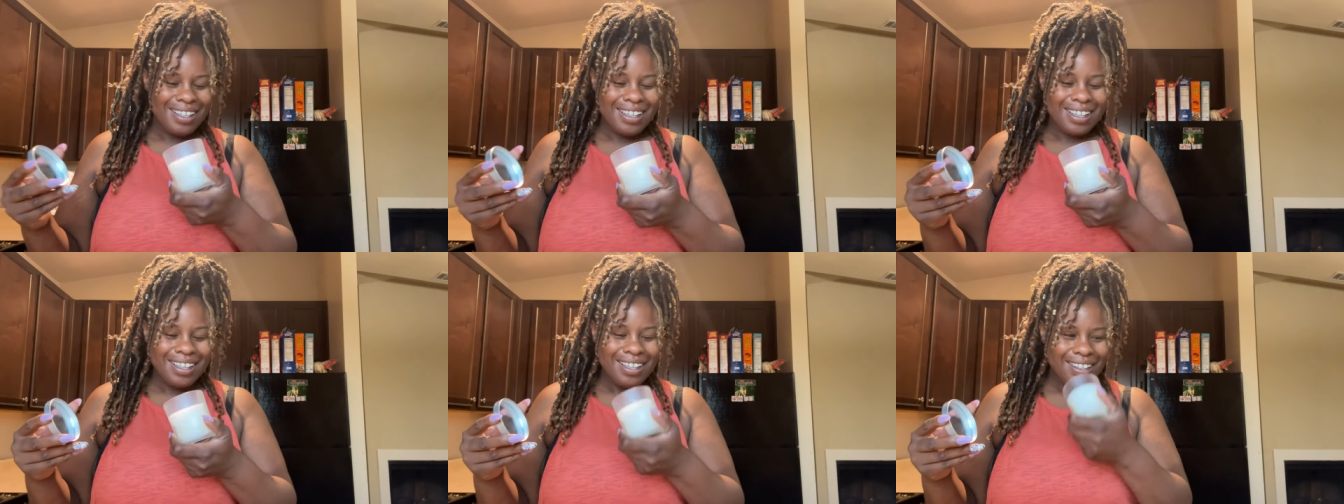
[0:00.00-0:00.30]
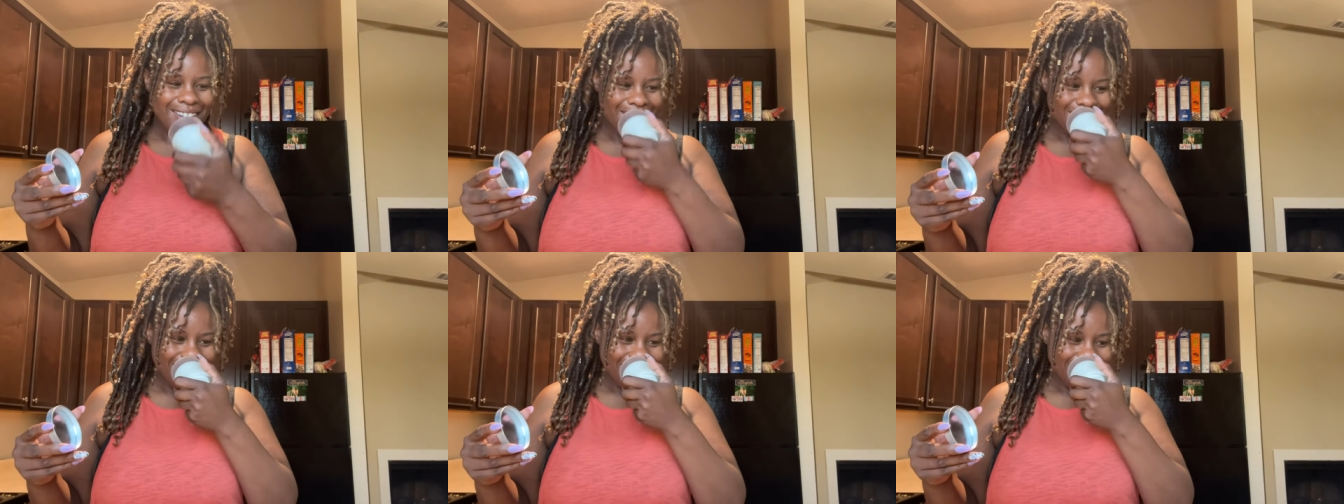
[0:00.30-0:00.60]
It
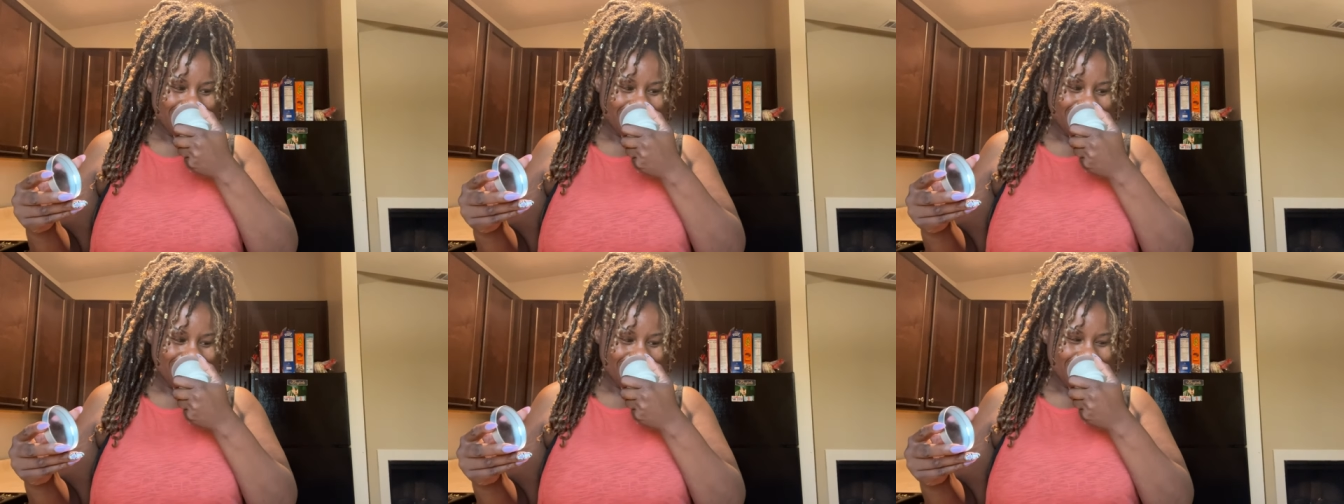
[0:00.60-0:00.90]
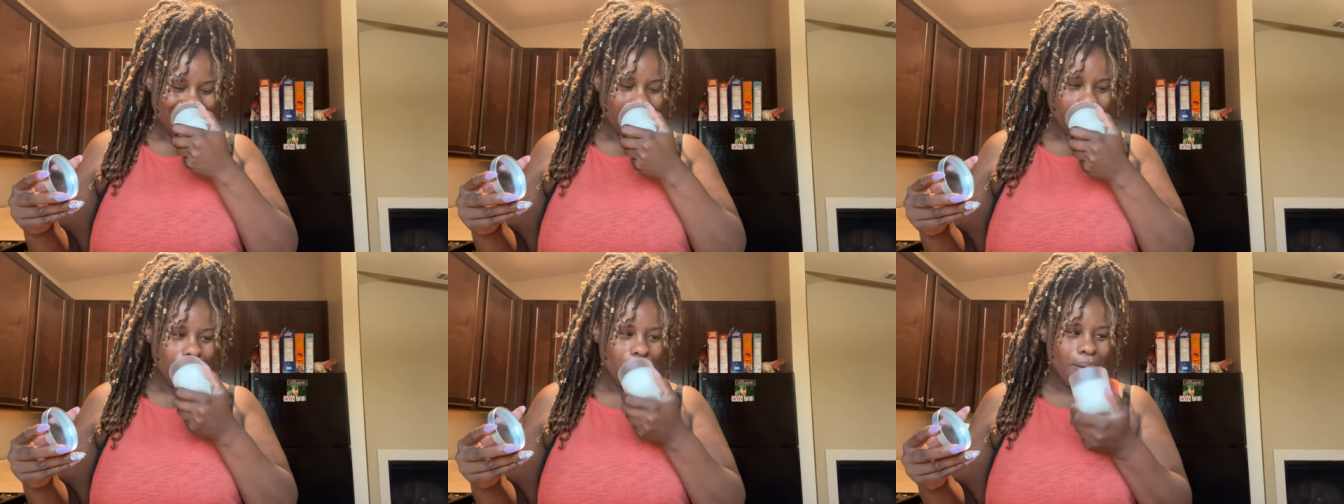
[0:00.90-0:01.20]

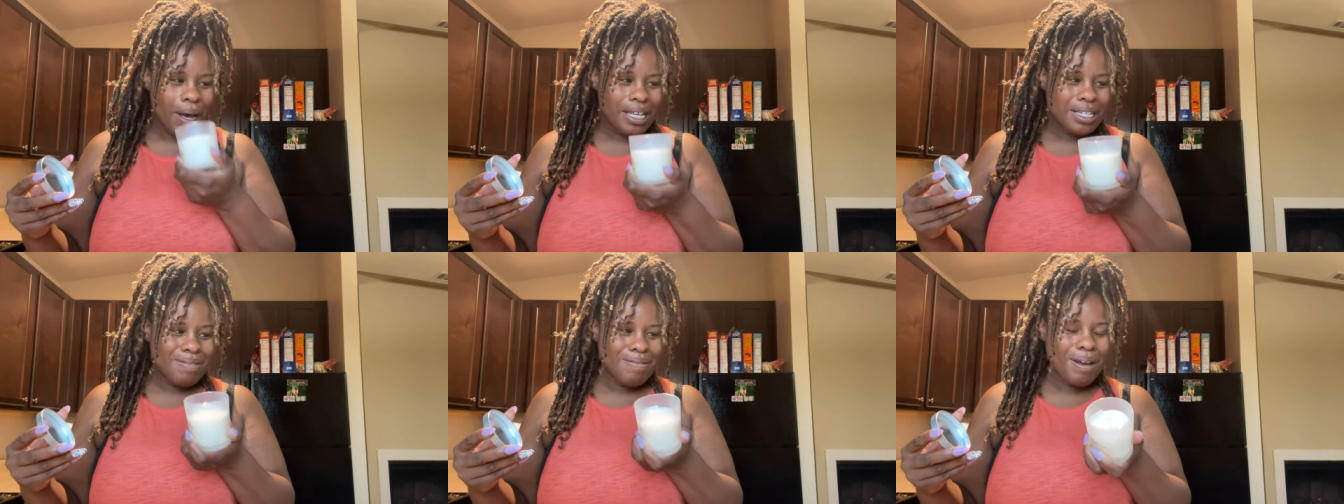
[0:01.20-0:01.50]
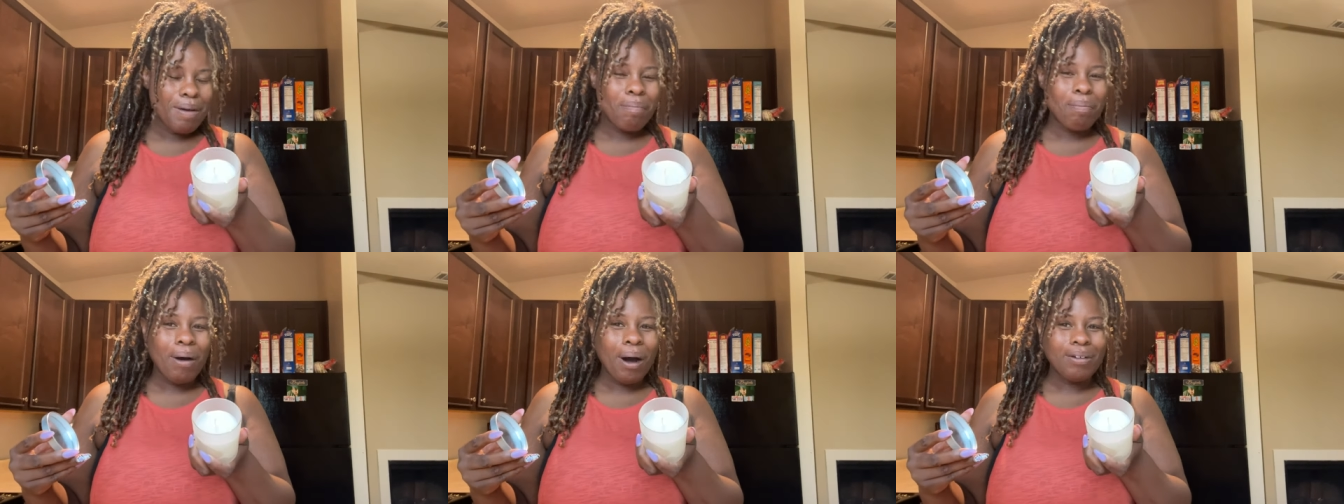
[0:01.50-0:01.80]
reminds me
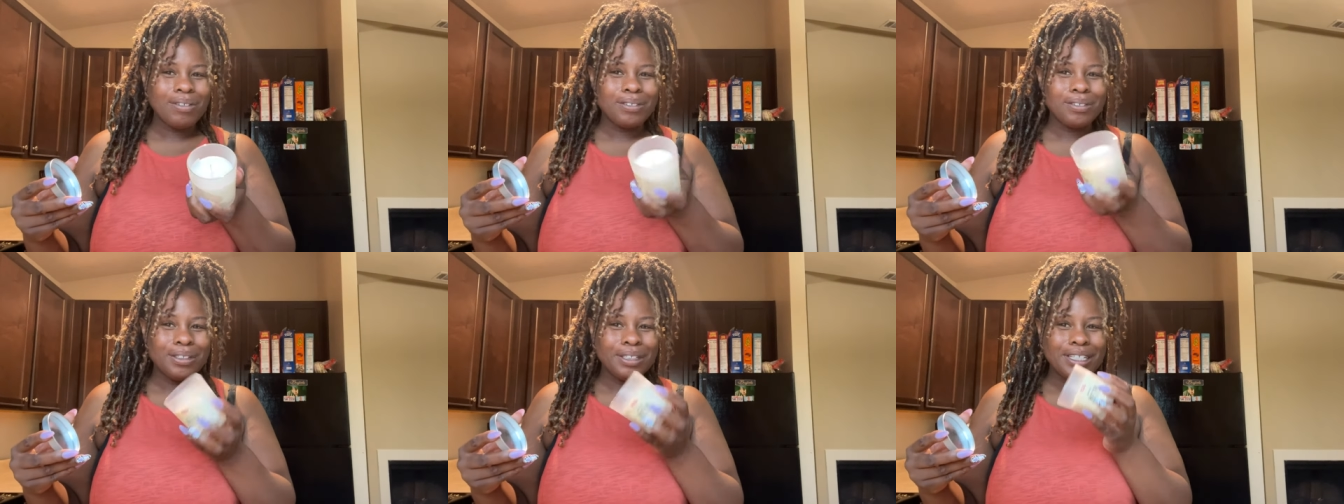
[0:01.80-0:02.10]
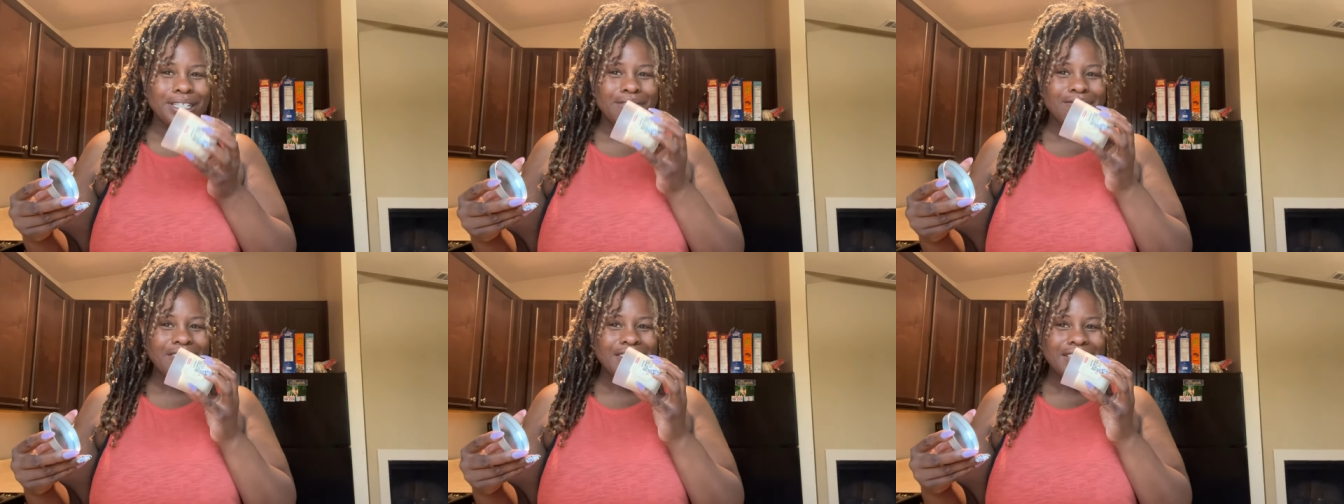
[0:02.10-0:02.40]
of popcorn.
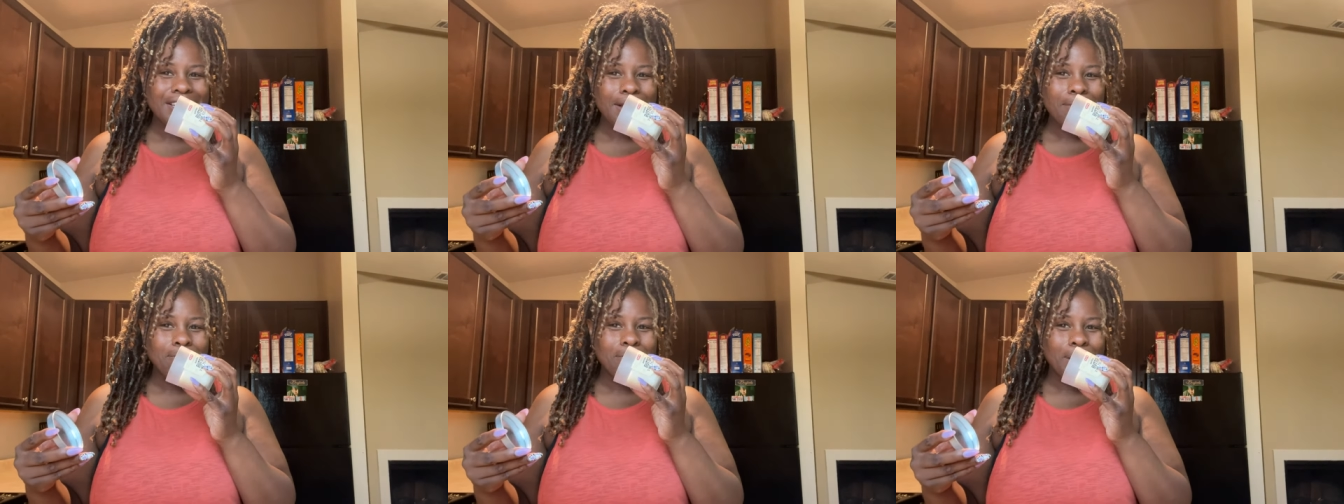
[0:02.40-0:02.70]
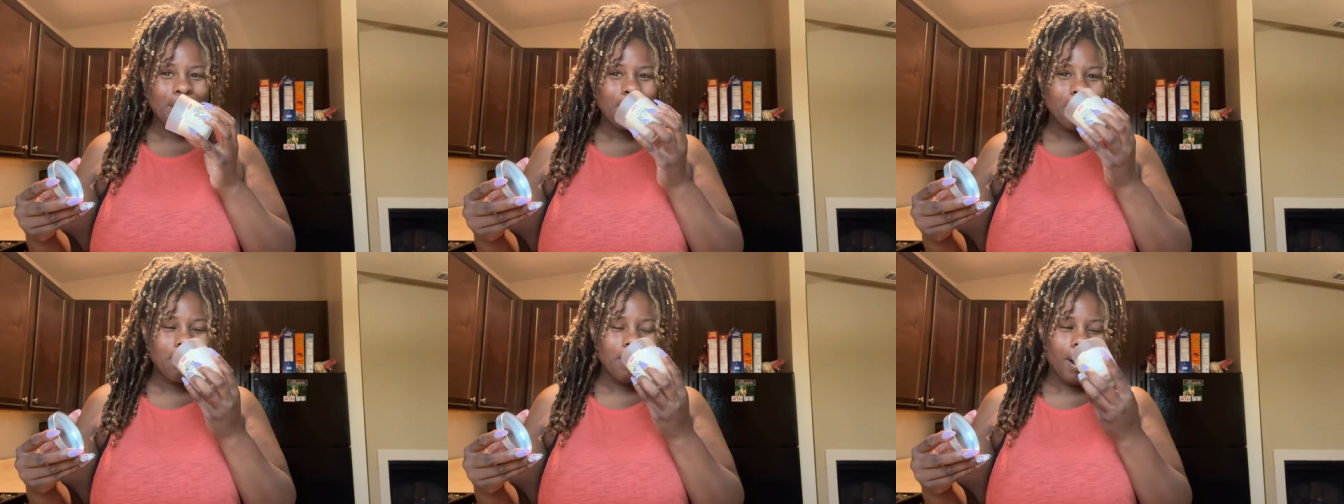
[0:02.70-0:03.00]
It smells like
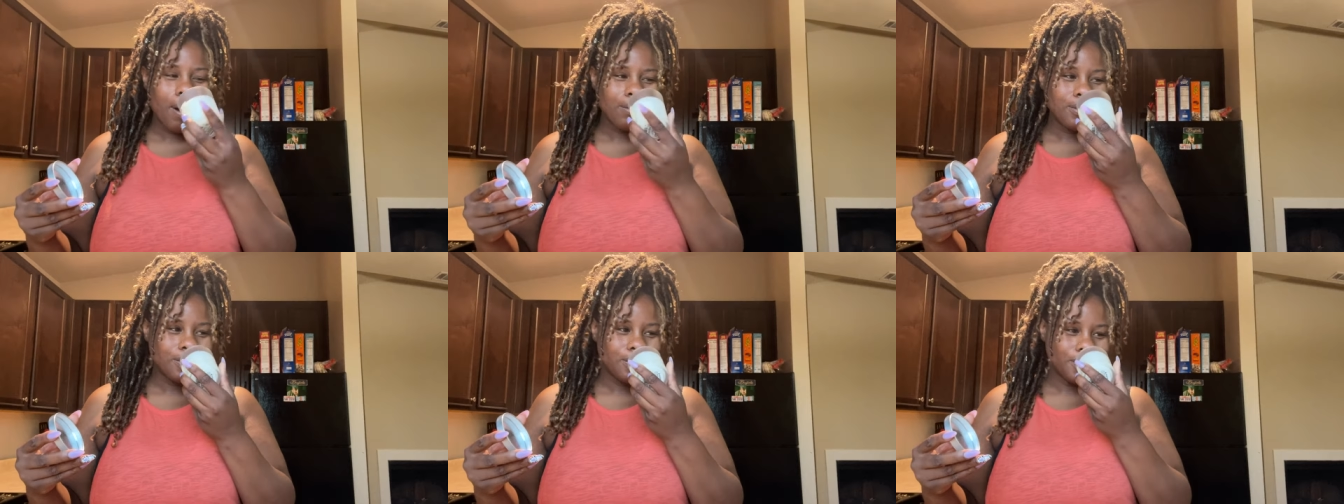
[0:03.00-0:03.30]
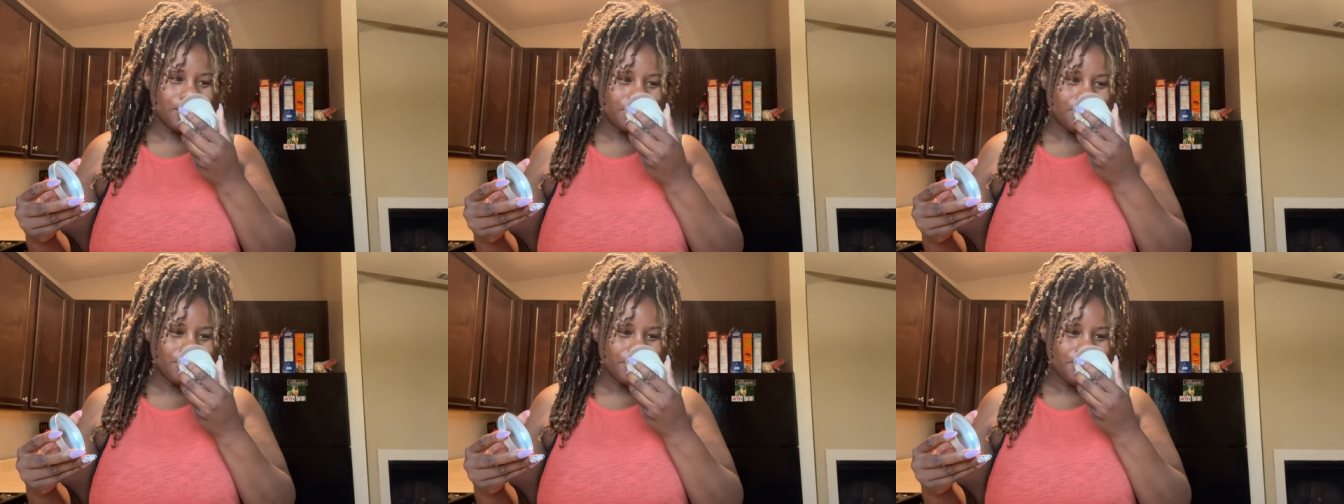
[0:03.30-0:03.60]
butter
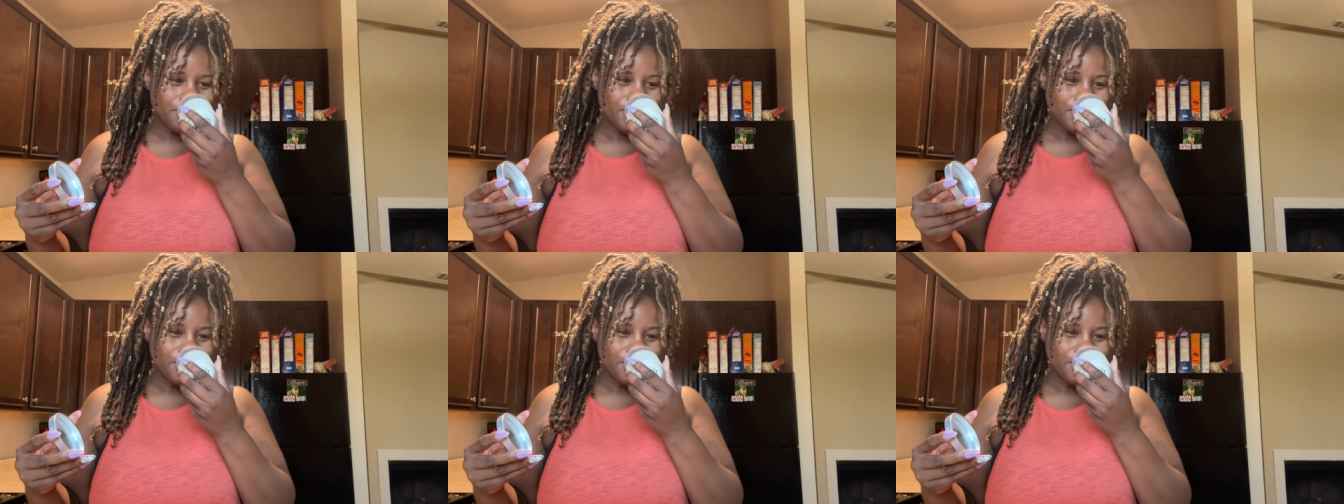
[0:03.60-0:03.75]
popcorn.